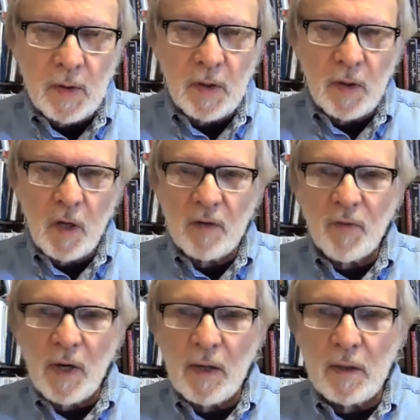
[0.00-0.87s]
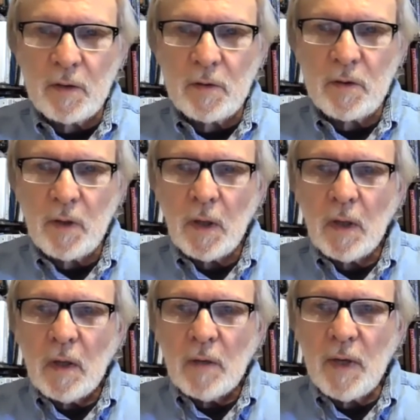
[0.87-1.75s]
in nonviolence,
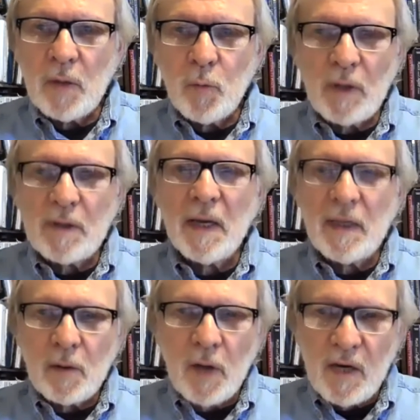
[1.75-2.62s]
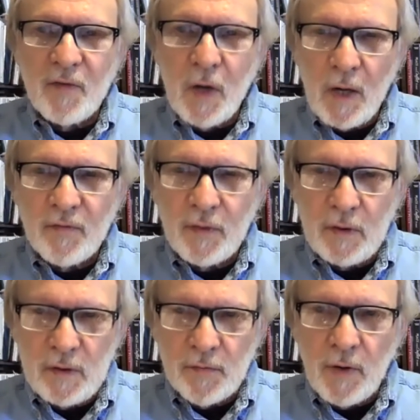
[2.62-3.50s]
then we'll gain a lot of
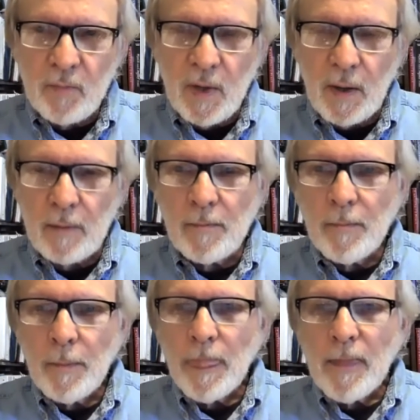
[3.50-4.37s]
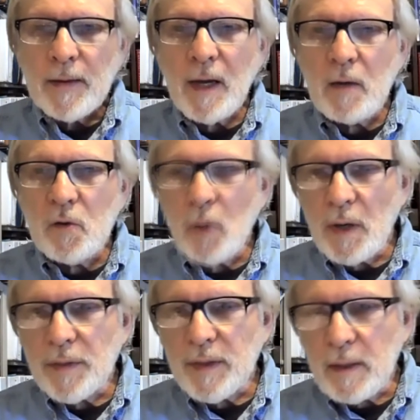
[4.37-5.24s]
confidence from that. Now, do
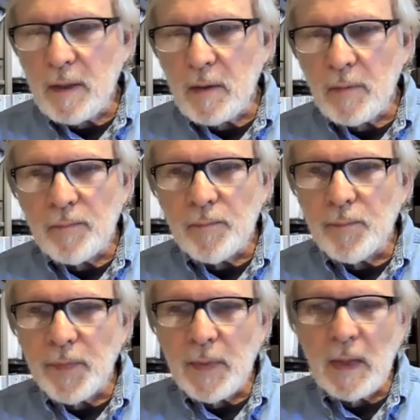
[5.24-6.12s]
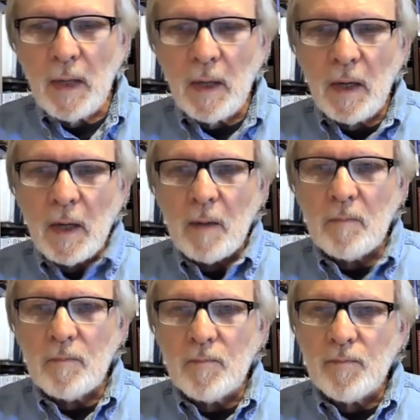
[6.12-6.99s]
I think
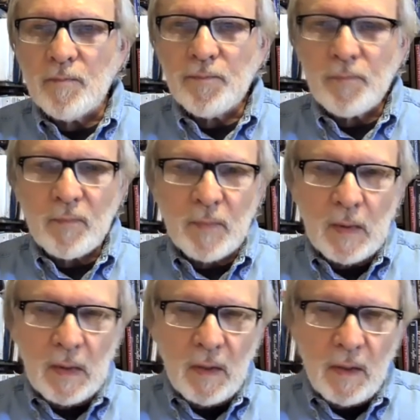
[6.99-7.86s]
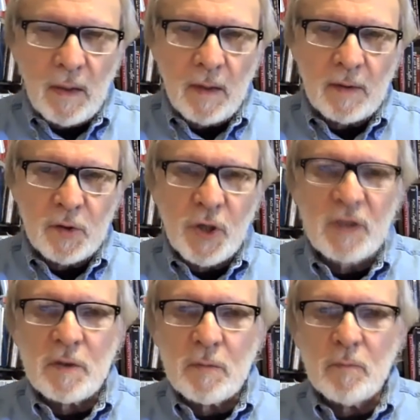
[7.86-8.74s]
um, uh,
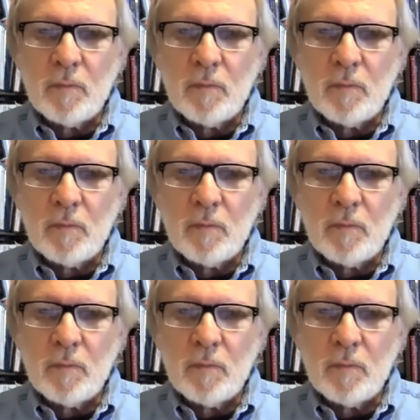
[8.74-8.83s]
just